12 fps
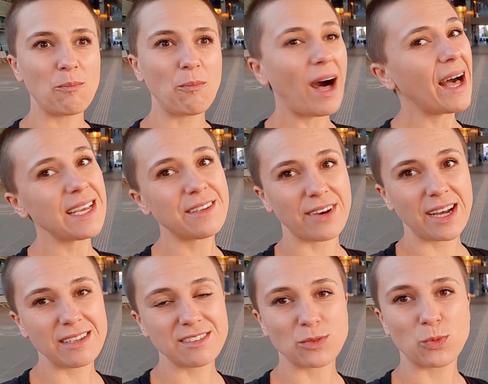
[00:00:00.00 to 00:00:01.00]
my
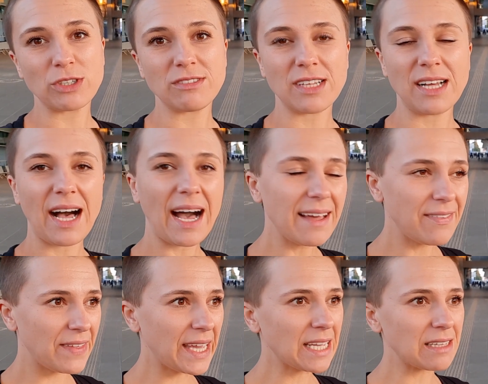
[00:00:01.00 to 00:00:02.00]
advice, what I
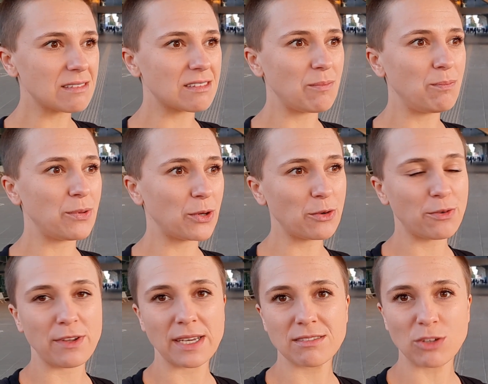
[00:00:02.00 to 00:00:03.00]
think is the
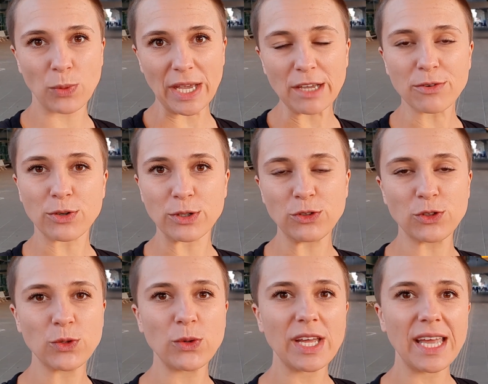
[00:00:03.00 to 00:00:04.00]
perfect way for
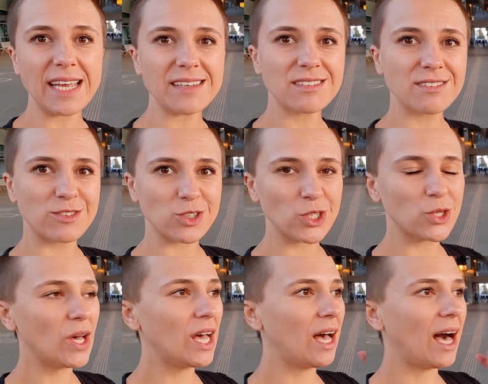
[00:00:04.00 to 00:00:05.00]
you, is
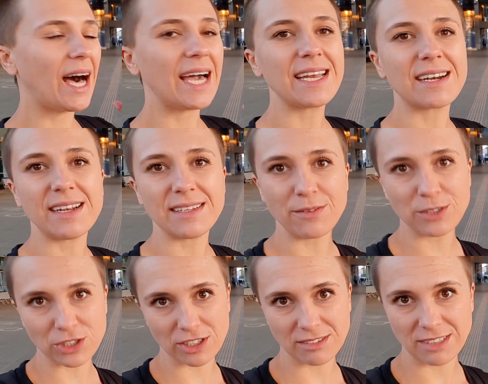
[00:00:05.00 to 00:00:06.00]
to hire an
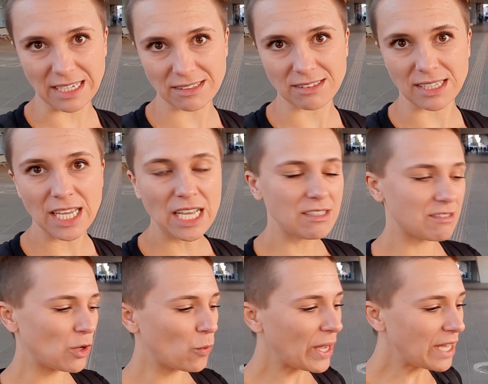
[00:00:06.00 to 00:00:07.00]
official taxi.
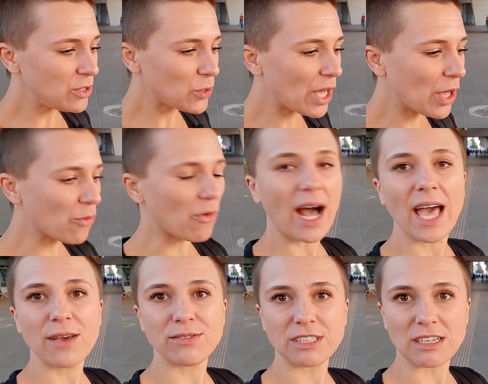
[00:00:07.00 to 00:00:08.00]
So when you
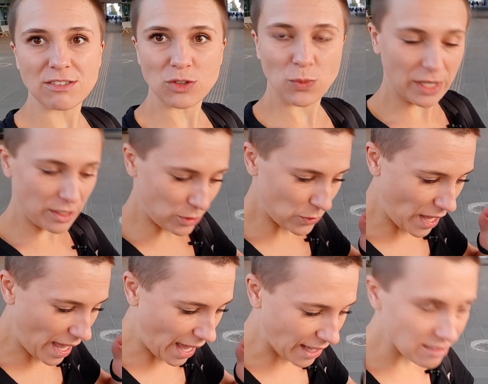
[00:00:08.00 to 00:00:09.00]
arrive, just when you
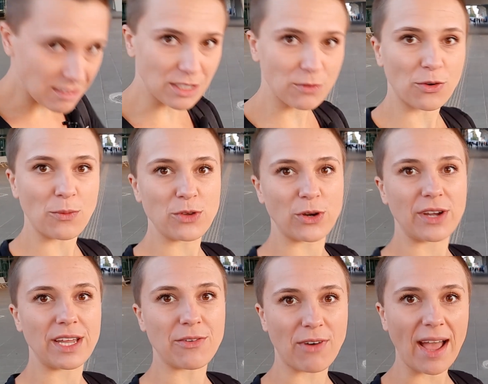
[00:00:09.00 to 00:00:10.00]
exit from your
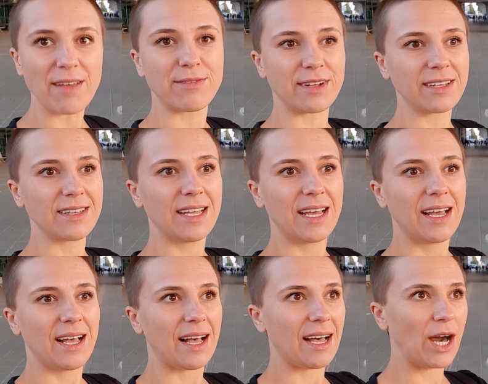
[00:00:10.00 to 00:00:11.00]
arrival
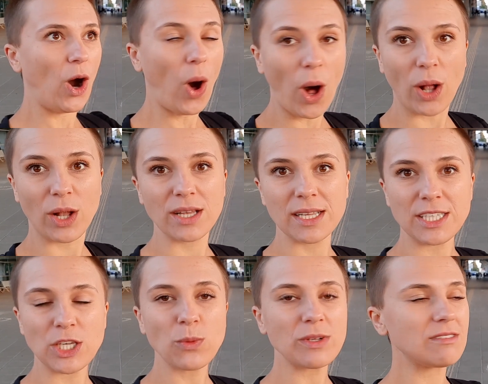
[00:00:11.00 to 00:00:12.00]
hall,
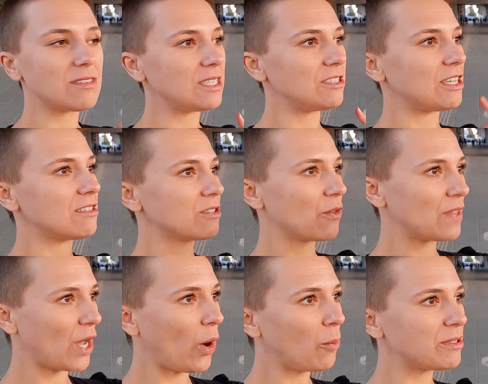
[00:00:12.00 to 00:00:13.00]
you will see just on
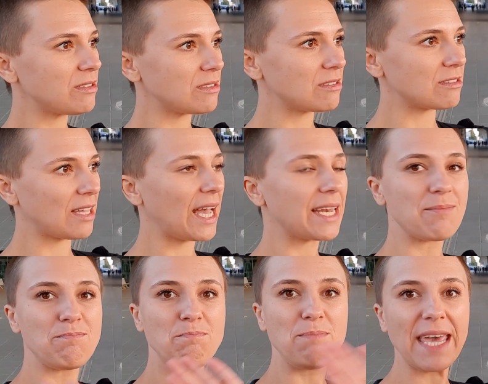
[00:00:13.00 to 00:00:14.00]
the opposite side
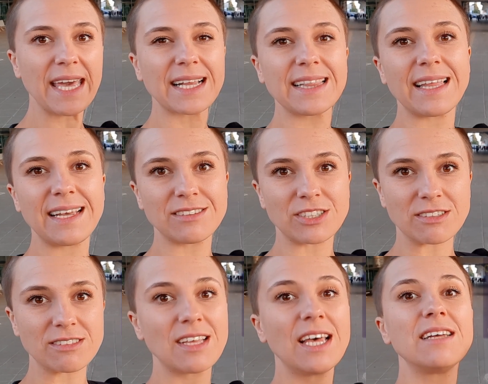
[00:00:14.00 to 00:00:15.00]
big
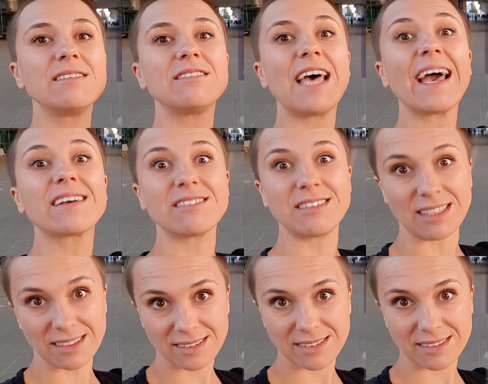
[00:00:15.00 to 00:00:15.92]
letters, taxi.